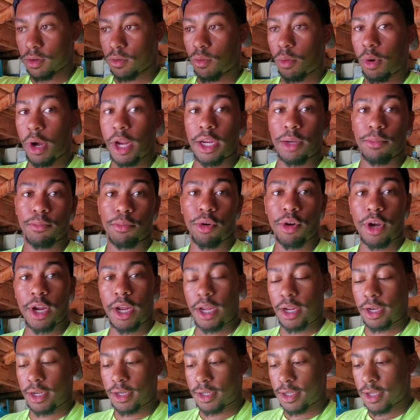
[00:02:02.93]
the Wright
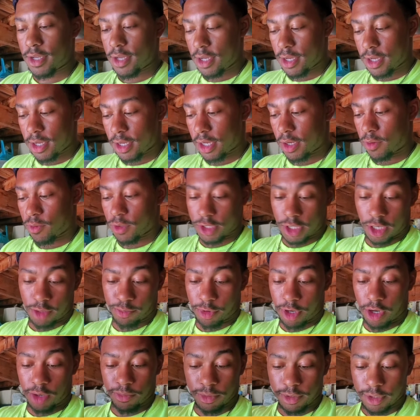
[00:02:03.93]
brand, and which
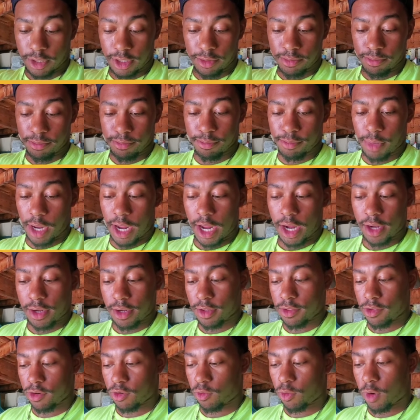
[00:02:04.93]
I'll probably buy
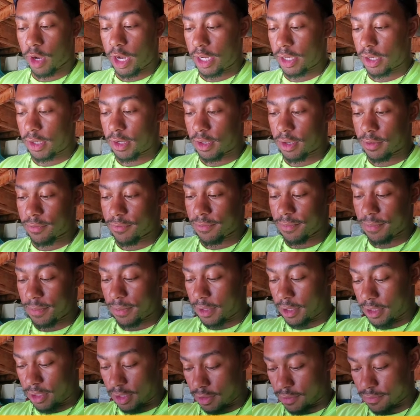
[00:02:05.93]
another Wright of
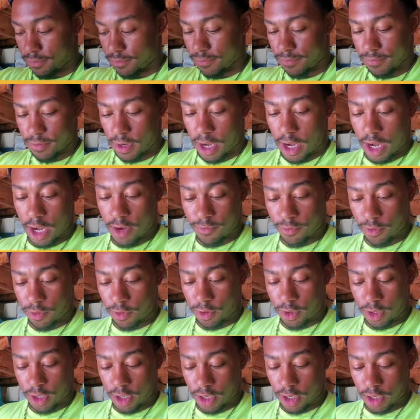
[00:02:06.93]
if I
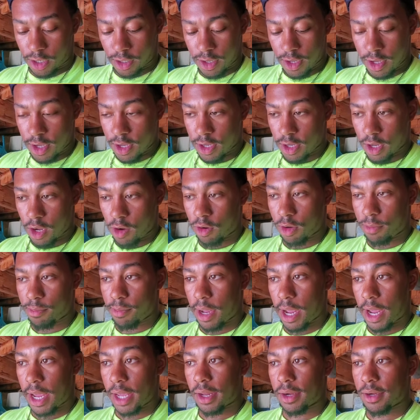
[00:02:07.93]
ever uh, go to
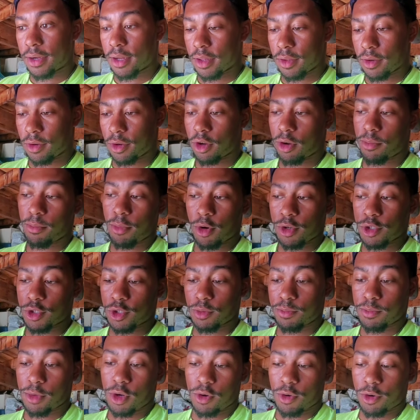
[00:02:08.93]
buy another
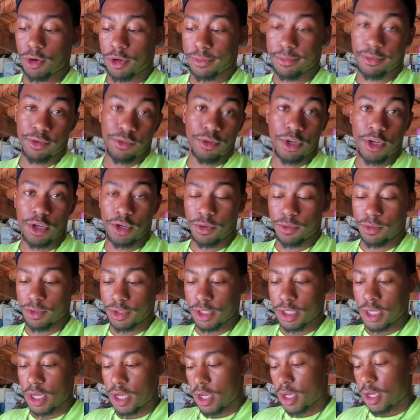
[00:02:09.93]
commercial mower. Who
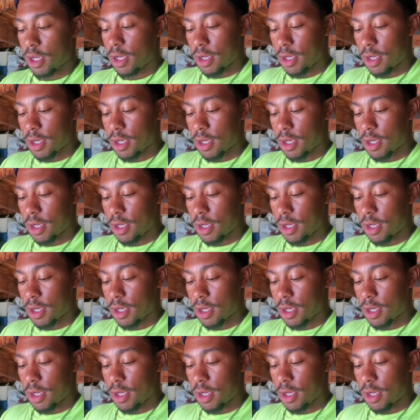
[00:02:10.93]
knows?